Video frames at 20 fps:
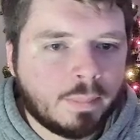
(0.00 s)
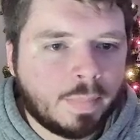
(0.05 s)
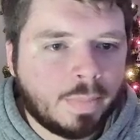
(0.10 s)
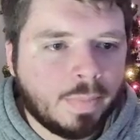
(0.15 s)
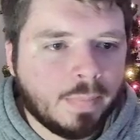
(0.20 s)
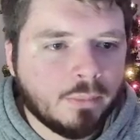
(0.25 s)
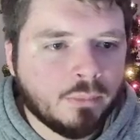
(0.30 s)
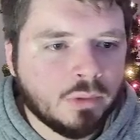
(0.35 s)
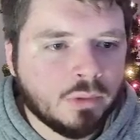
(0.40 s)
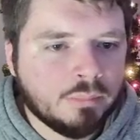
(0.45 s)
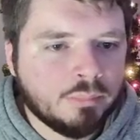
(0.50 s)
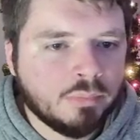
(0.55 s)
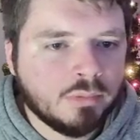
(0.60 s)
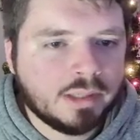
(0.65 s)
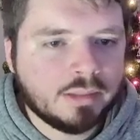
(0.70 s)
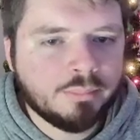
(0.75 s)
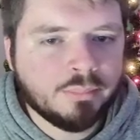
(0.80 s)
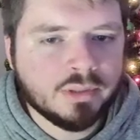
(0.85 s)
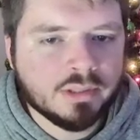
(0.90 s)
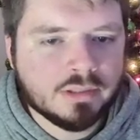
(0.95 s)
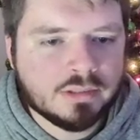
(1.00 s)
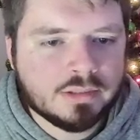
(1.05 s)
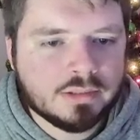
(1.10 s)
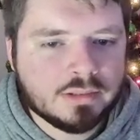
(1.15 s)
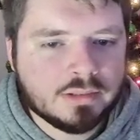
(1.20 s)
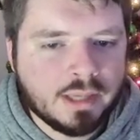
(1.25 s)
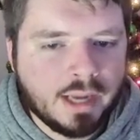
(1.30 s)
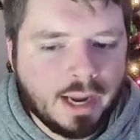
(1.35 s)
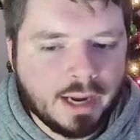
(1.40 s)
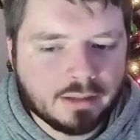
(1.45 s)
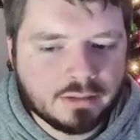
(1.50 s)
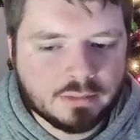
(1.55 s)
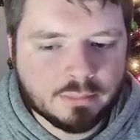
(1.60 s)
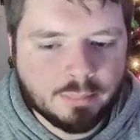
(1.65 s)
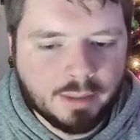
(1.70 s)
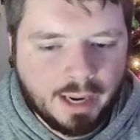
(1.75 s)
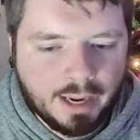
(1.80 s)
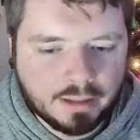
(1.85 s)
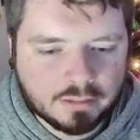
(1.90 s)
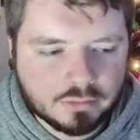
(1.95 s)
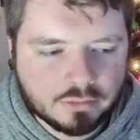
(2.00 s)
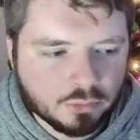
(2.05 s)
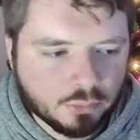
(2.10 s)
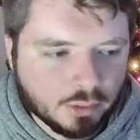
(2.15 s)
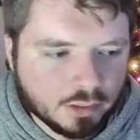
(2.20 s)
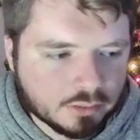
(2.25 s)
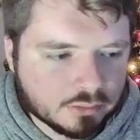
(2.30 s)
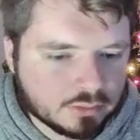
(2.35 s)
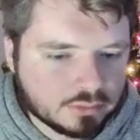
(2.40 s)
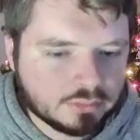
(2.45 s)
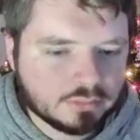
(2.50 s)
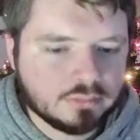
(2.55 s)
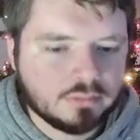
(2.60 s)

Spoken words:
Protect back to us.